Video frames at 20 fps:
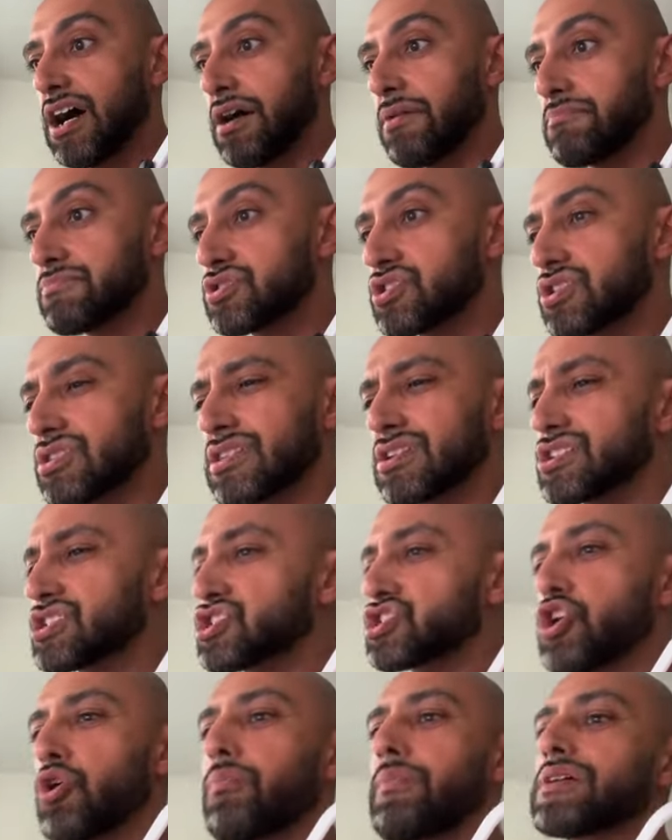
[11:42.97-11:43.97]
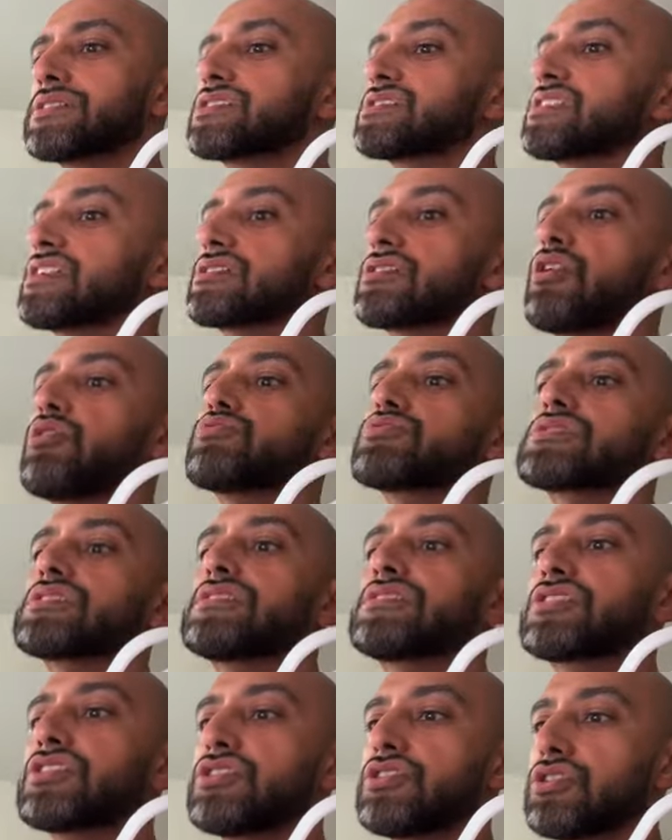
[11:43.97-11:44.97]
So there's so much that goes
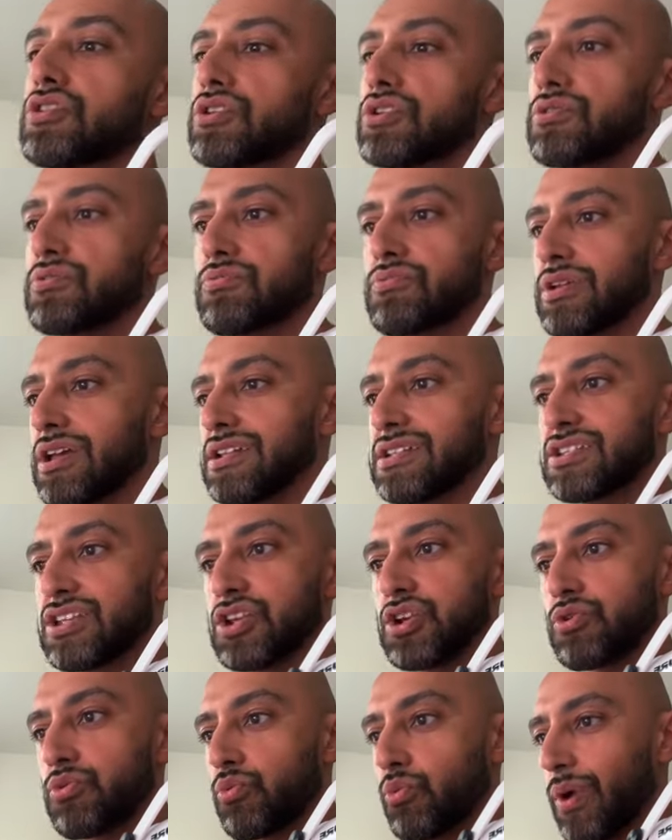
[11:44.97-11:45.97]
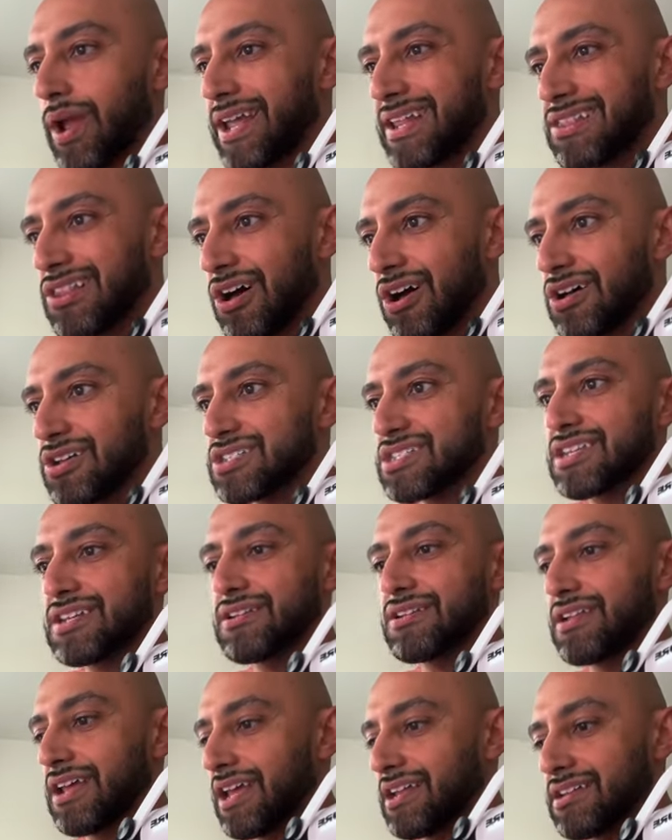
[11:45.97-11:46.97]
into your weight loss
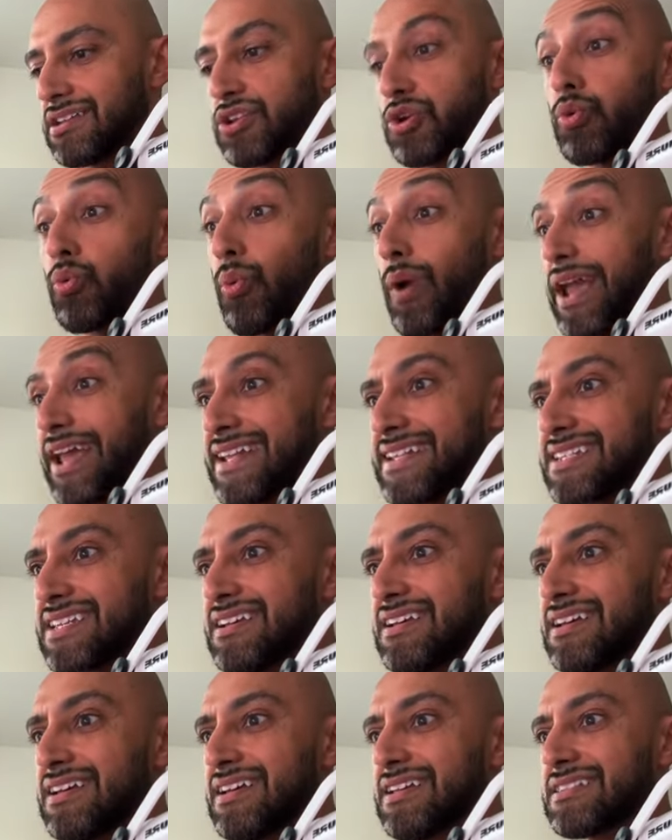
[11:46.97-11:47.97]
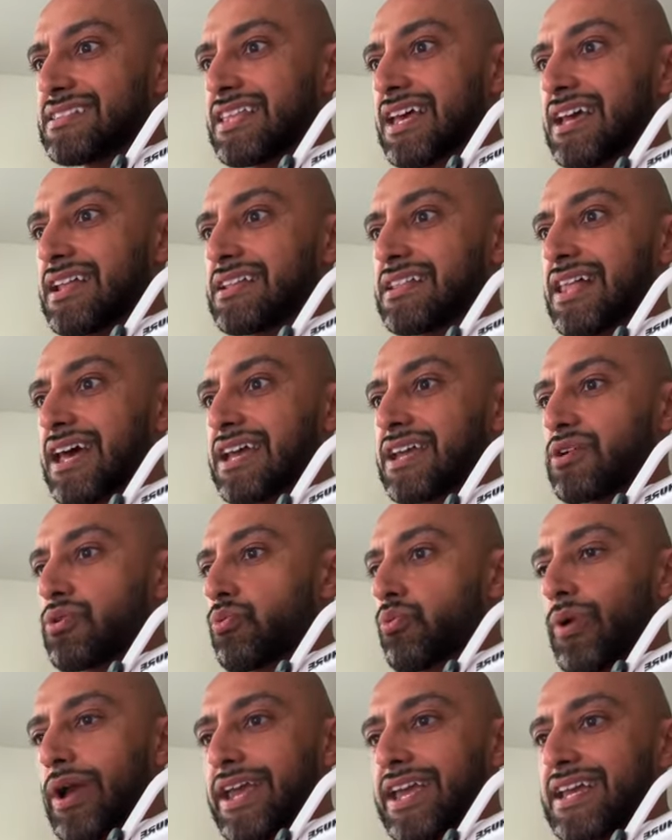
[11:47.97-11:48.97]
and your weight that like
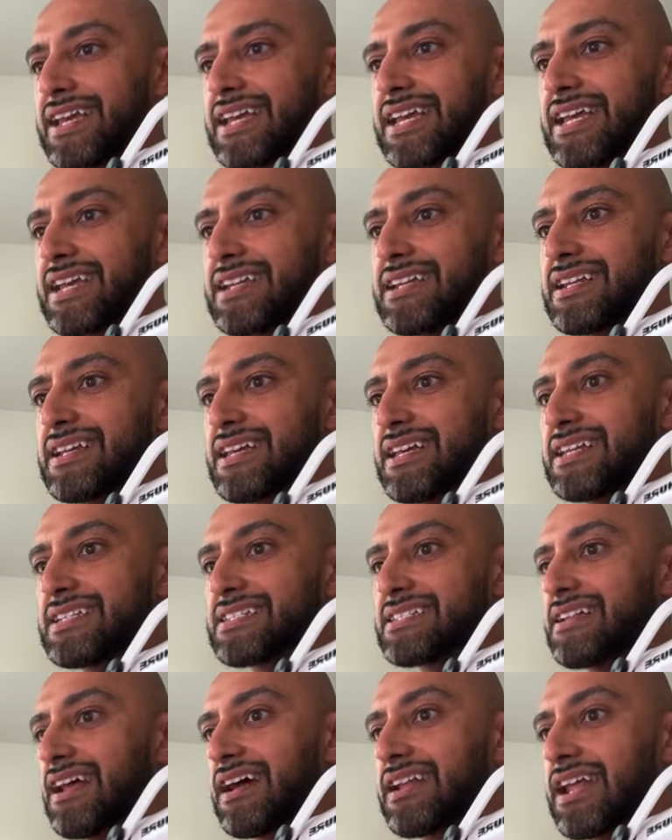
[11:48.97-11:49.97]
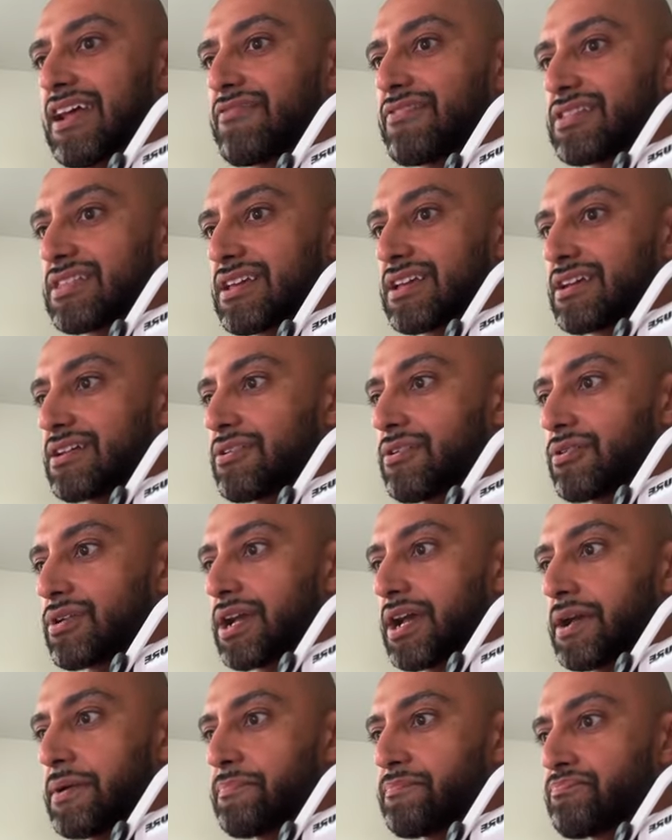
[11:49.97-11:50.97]
weighing in is not everything,
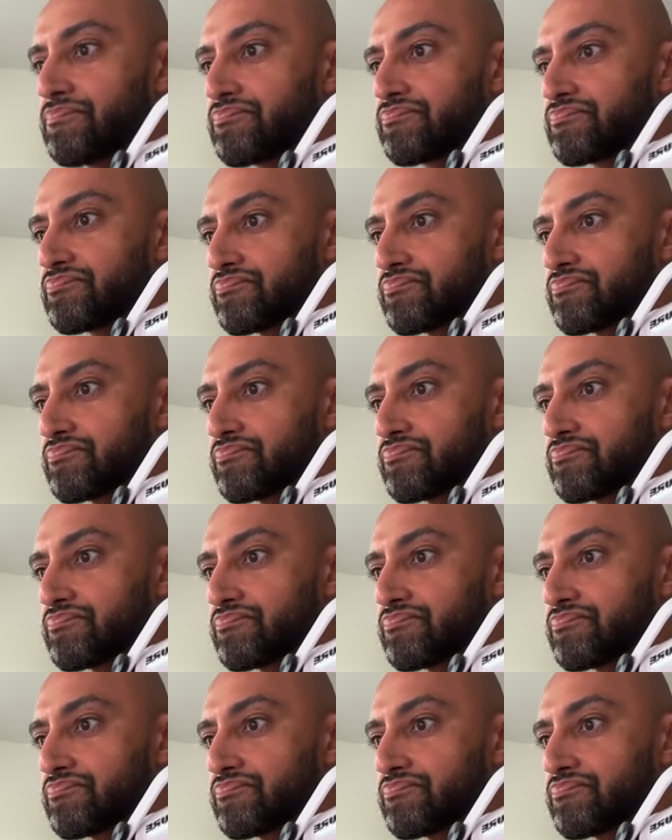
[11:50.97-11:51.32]
okay?